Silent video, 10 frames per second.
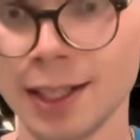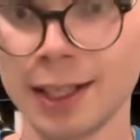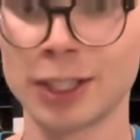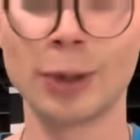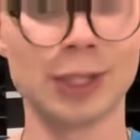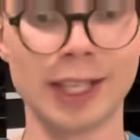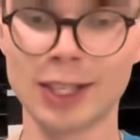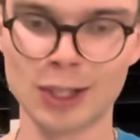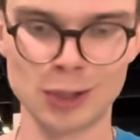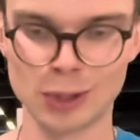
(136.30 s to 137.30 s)
And going
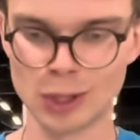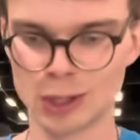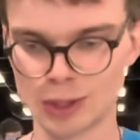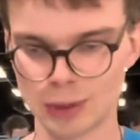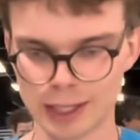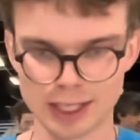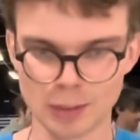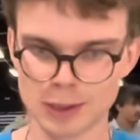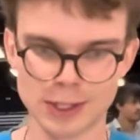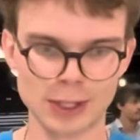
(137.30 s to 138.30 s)
second, you can also go like
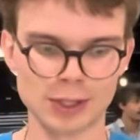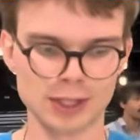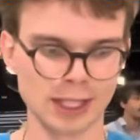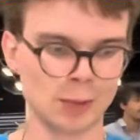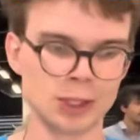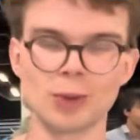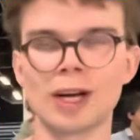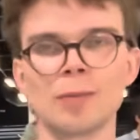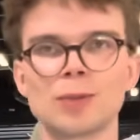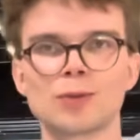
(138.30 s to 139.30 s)
double search, and when you
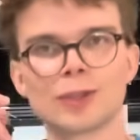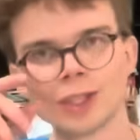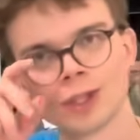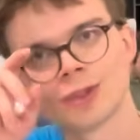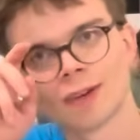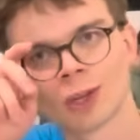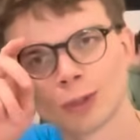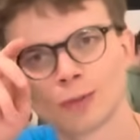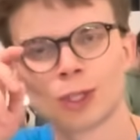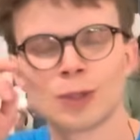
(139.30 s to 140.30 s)
ramp on 3 Don, you have a
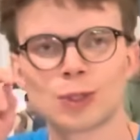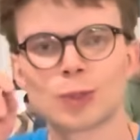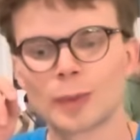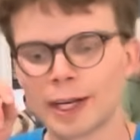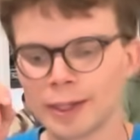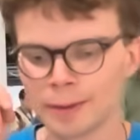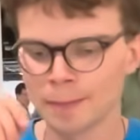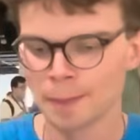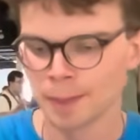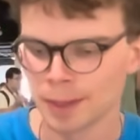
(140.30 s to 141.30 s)
lot of Dons to spare,
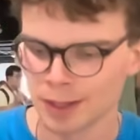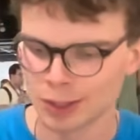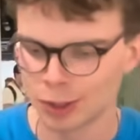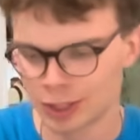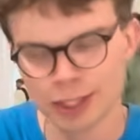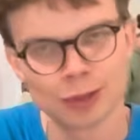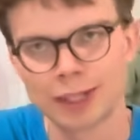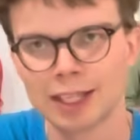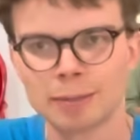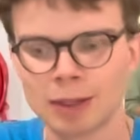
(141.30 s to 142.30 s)
so it's easy to
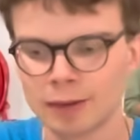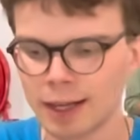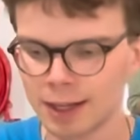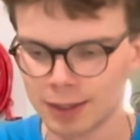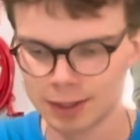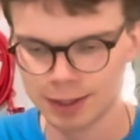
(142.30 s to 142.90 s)
get them out of the hand.